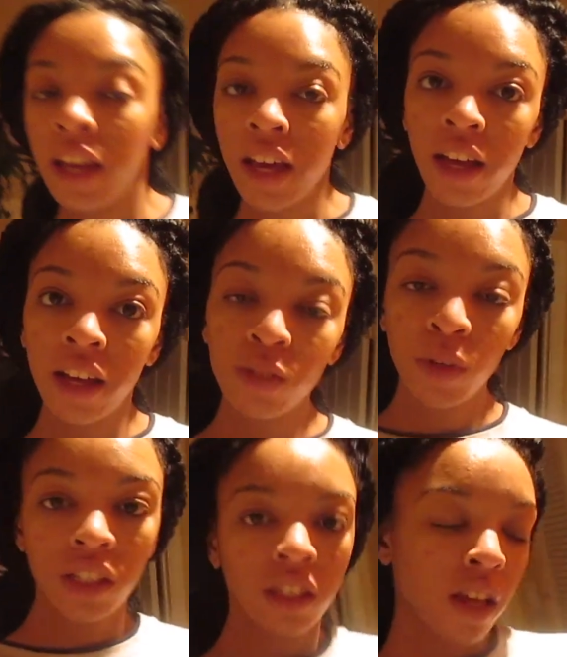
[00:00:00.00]
Hey guys,
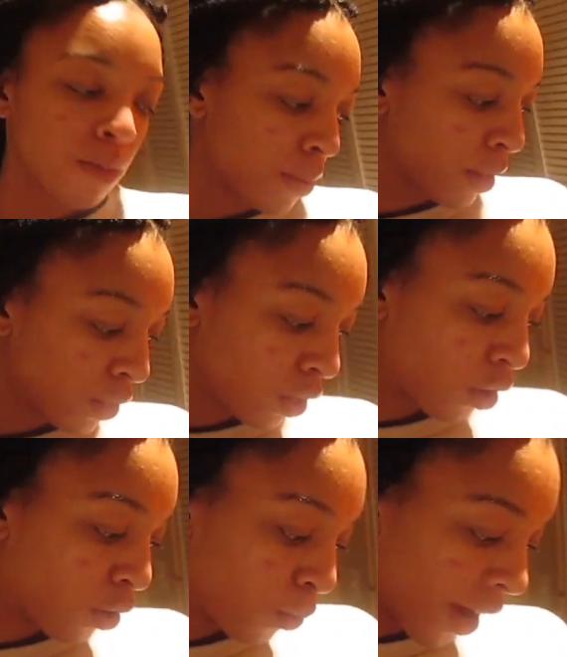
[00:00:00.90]
what's up?
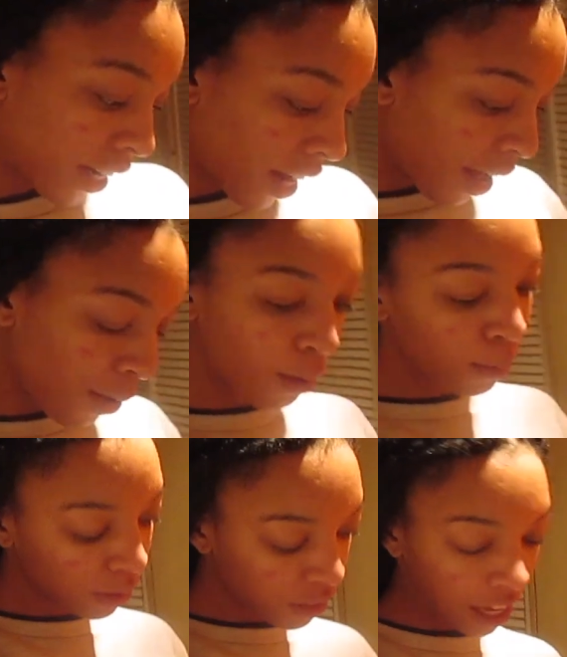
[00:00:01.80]
So right now I'm
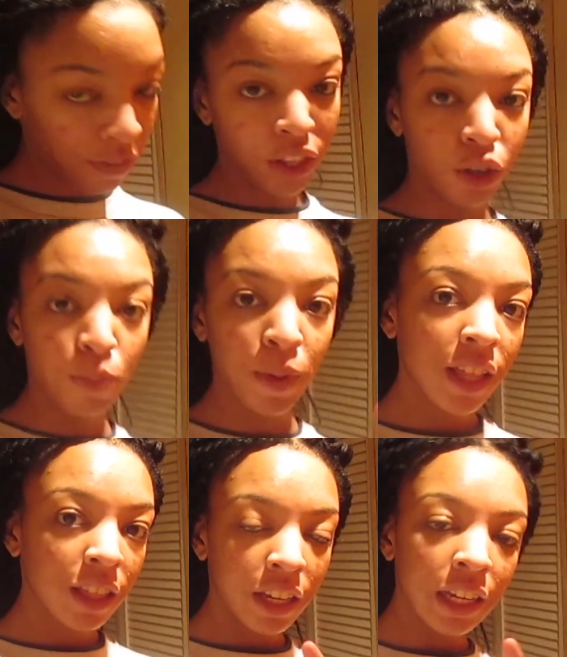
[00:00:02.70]
about to give little
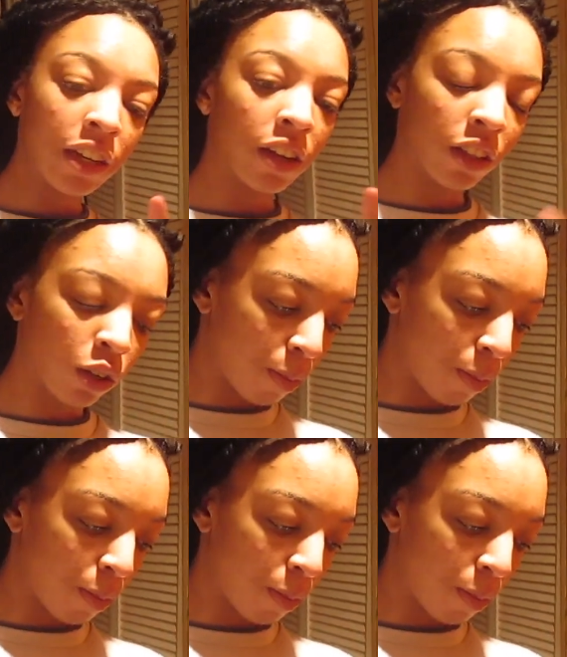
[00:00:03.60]
Bentley here a little